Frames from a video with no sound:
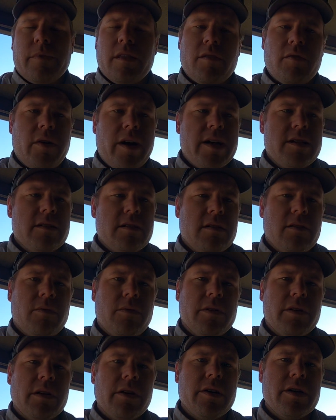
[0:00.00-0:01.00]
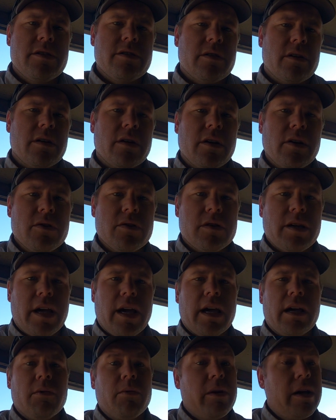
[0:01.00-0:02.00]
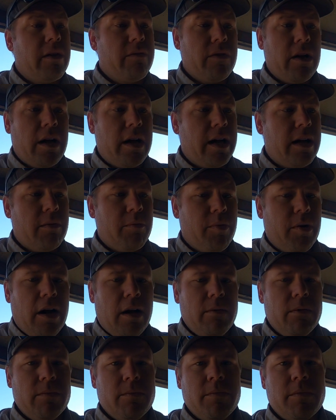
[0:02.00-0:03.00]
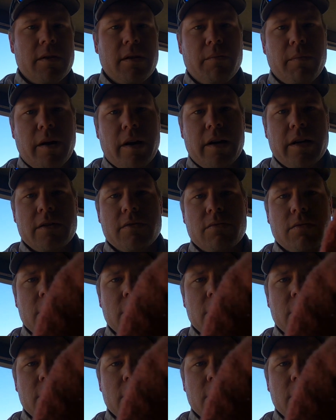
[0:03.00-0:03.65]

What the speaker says: threads where the grease zerk goes, and we have not had a problem. The bearings